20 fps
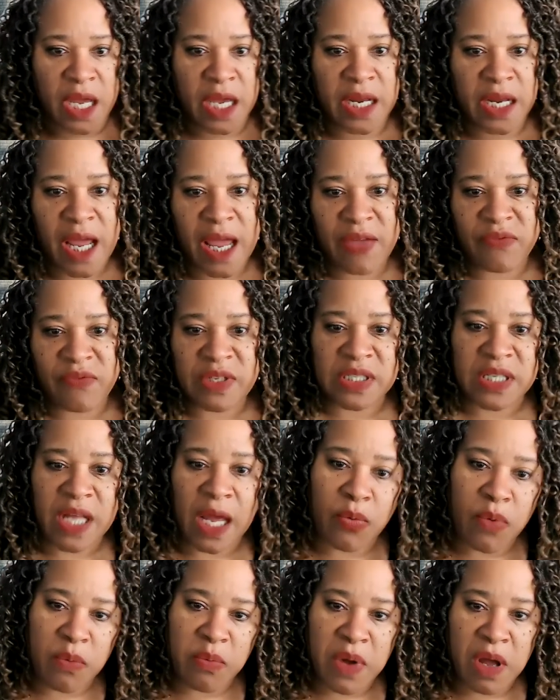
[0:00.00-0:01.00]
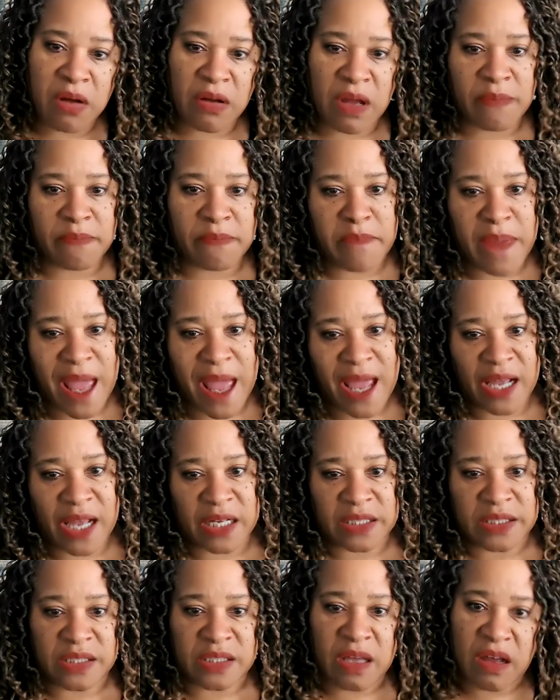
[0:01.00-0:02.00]
and Haven's like, Well, welcome back,
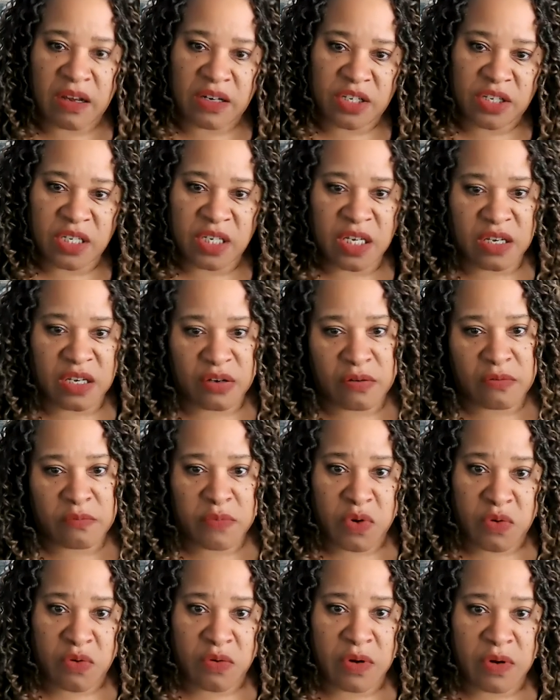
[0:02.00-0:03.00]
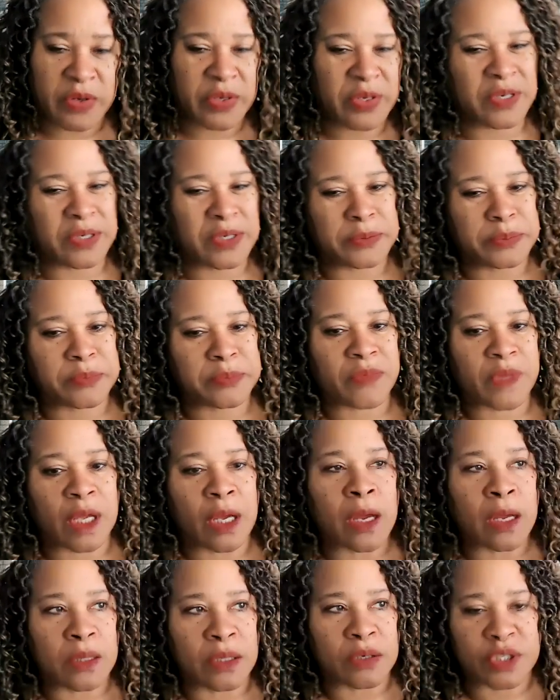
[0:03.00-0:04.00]
Sasha Gilmore, you know,
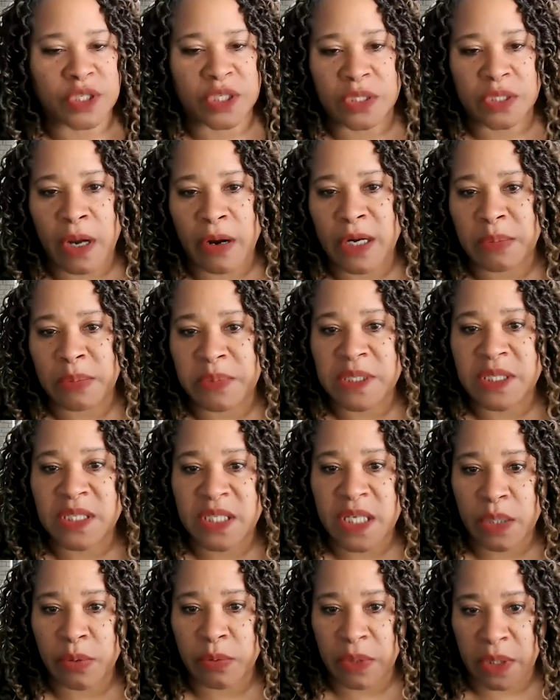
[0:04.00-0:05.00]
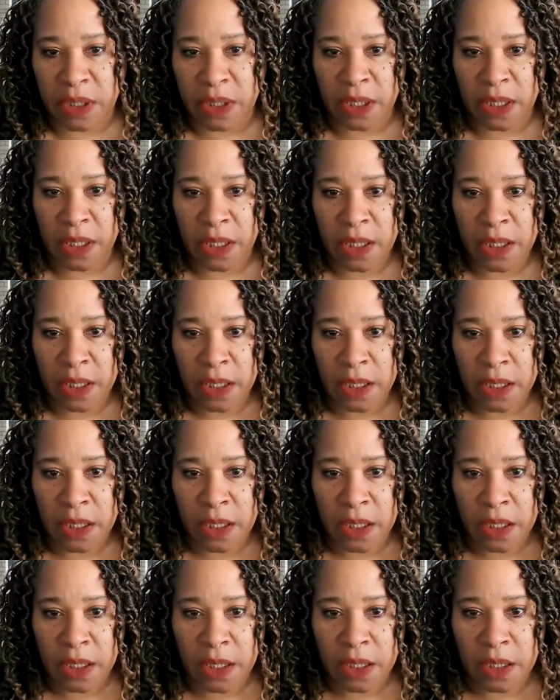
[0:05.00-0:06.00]
although she's already been secretly
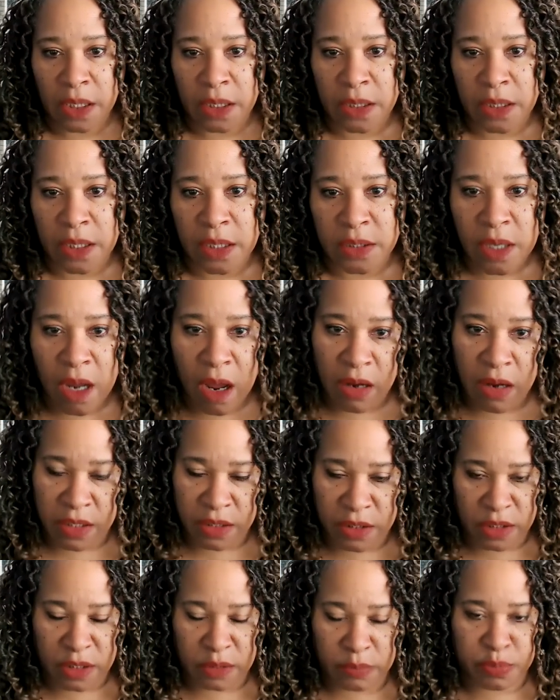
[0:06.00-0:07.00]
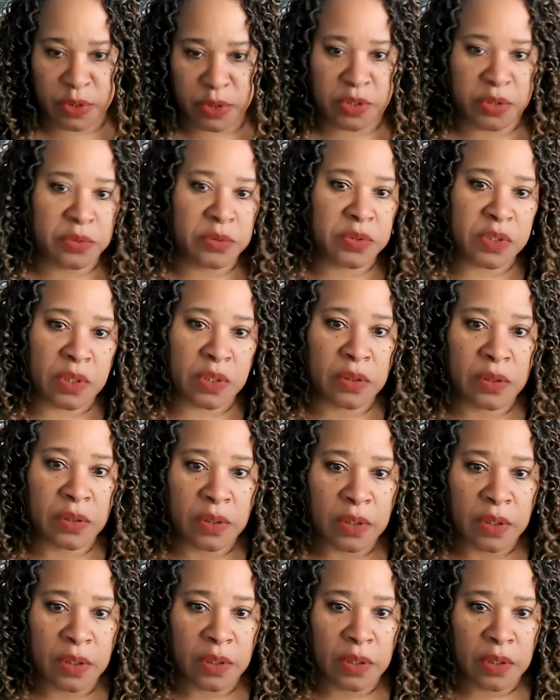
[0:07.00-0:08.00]
talking to the producer
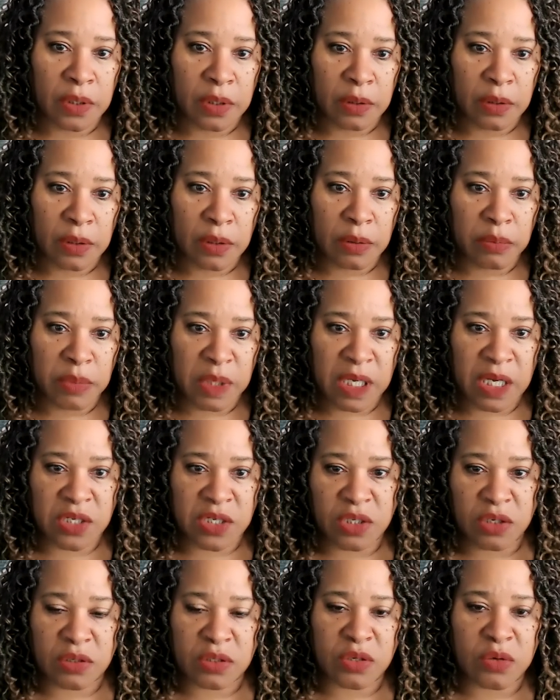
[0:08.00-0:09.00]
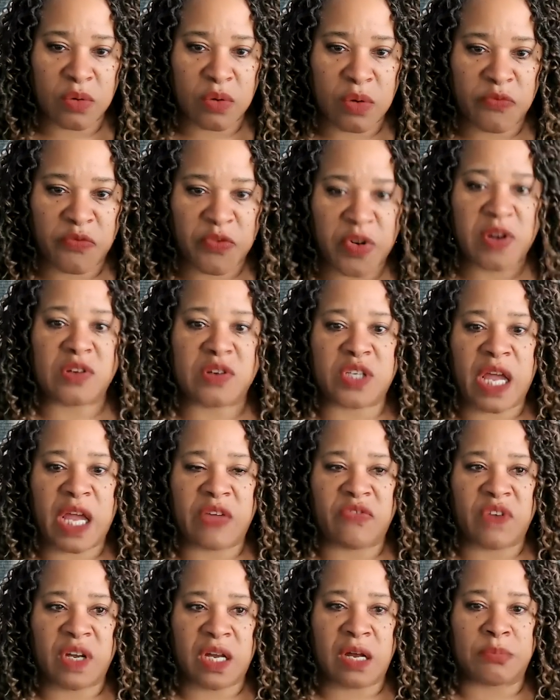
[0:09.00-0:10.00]
because she goes, First,
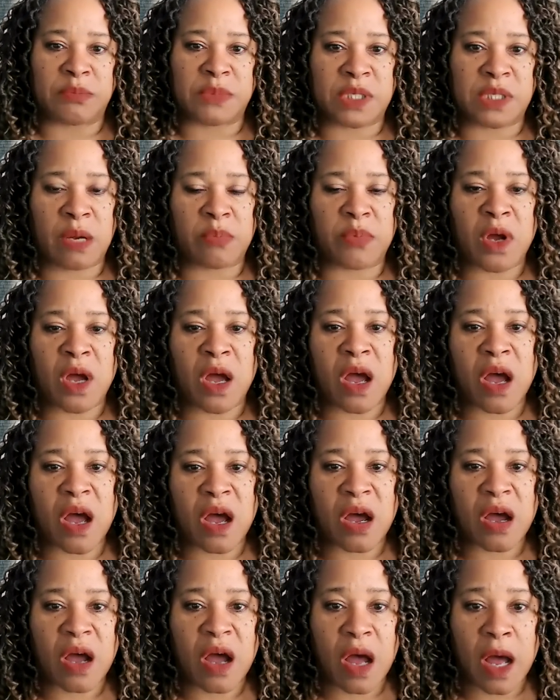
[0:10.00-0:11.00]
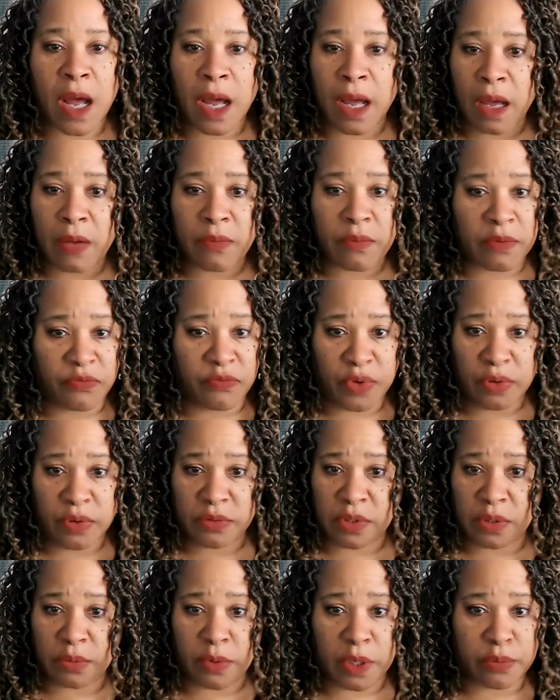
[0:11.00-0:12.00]
Haven comes up, I
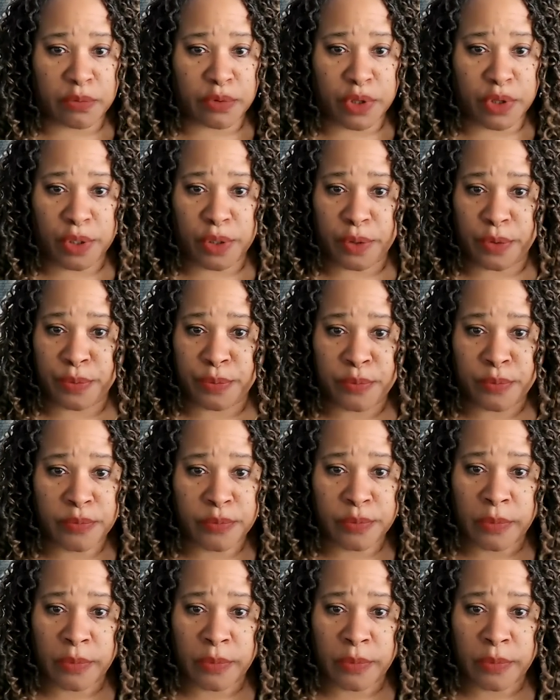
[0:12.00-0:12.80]
refuse to work with you.